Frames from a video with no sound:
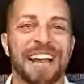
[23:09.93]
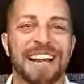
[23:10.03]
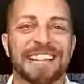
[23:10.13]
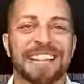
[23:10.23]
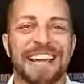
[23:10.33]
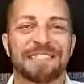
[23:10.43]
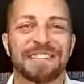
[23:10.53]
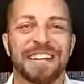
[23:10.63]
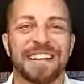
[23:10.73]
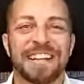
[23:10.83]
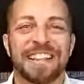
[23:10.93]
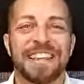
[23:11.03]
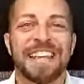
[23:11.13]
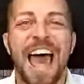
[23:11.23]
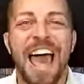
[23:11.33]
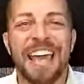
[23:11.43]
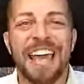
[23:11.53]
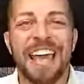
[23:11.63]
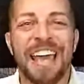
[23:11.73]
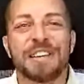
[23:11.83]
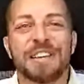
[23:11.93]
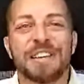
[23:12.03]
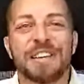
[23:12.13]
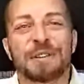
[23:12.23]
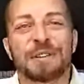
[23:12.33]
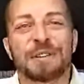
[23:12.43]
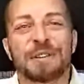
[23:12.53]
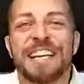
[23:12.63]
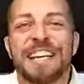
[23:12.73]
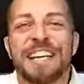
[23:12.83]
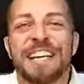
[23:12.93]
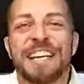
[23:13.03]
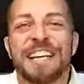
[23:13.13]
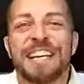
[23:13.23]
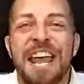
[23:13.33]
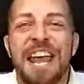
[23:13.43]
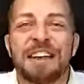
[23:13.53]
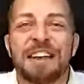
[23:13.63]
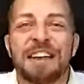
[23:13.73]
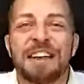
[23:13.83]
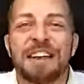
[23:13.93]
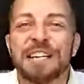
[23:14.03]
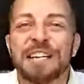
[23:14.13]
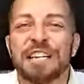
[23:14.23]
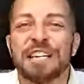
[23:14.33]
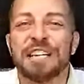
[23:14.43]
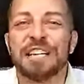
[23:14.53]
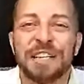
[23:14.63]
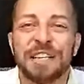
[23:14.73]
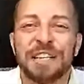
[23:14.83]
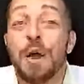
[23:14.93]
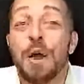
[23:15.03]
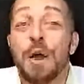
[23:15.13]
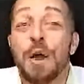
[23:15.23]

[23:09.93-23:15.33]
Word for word: and at the end of it, the guy using his scariest British voice,